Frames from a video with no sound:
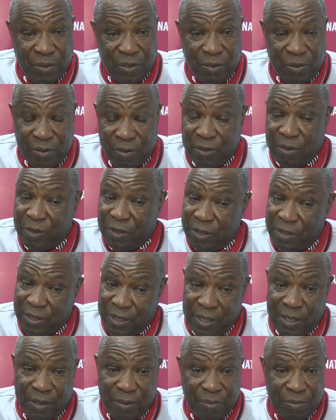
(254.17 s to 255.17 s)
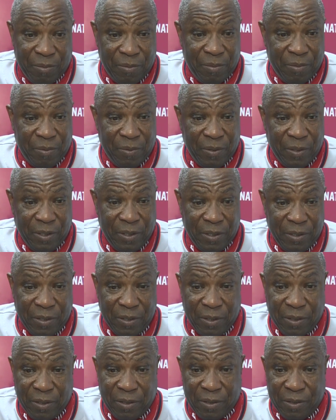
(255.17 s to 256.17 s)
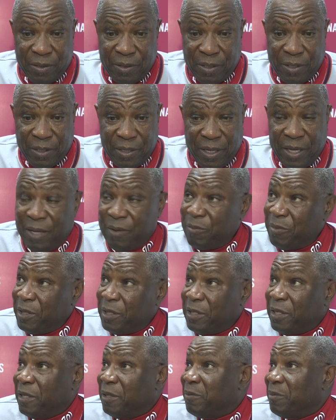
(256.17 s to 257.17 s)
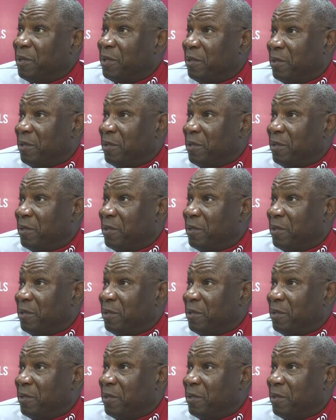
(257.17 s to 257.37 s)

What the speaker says: you know, they're a good team. And they haven't been getting